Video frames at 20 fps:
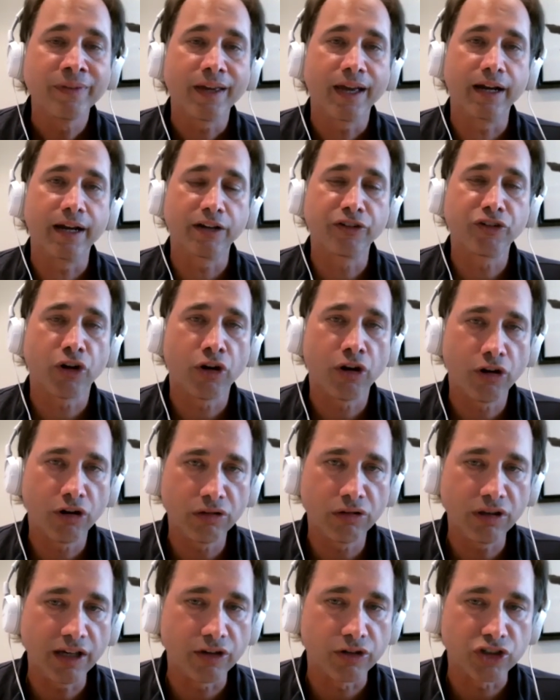and under her
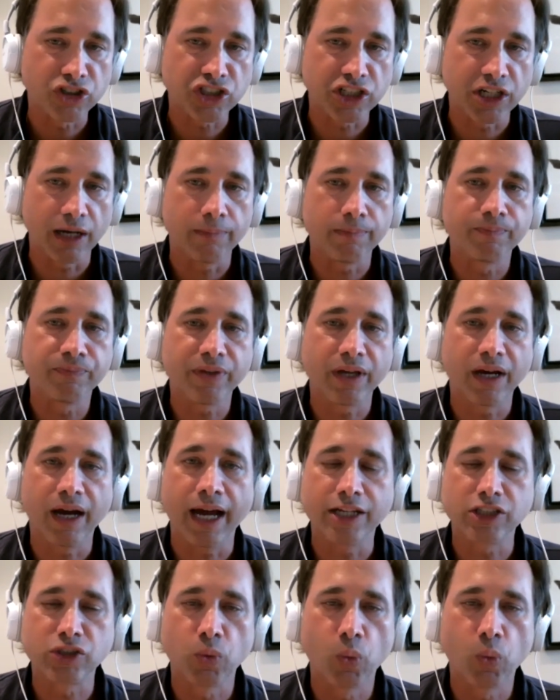leadership uh,
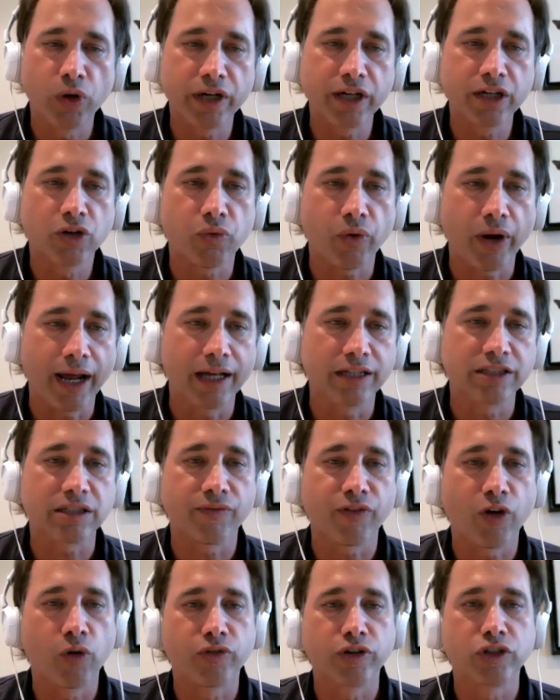has awarded grants of
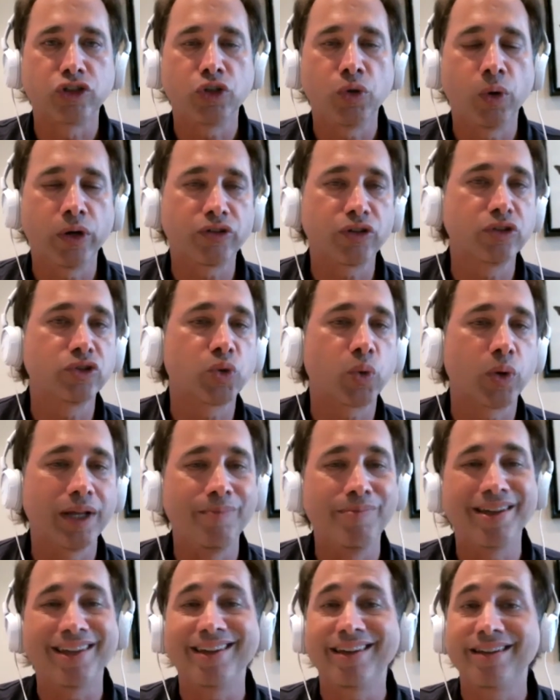over two hundred twenty
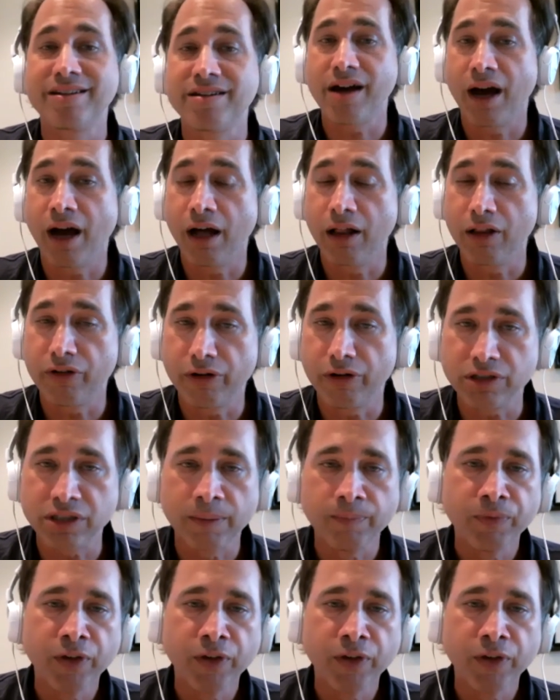million dollars